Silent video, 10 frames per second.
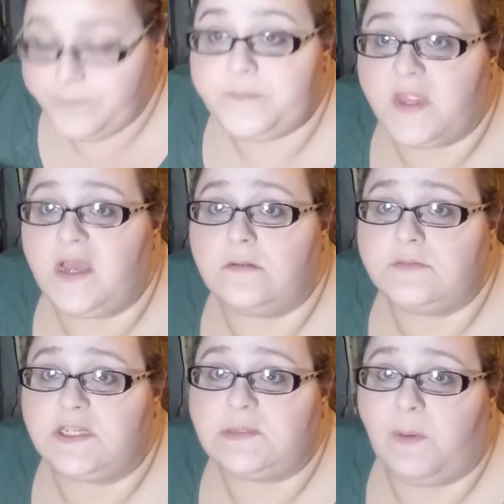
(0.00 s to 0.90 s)
Yeah,
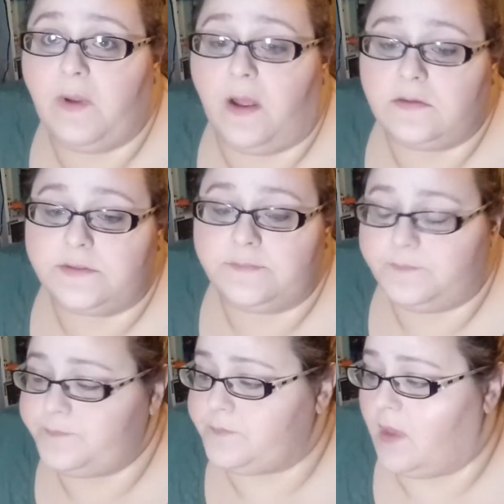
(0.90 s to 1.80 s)
that's my brows.
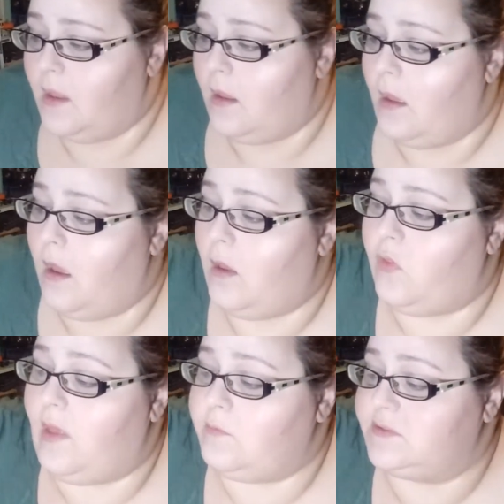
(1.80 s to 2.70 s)
Oh,
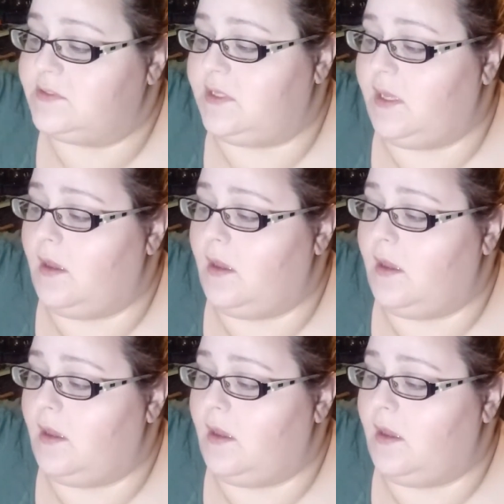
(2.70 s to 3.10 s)
that was the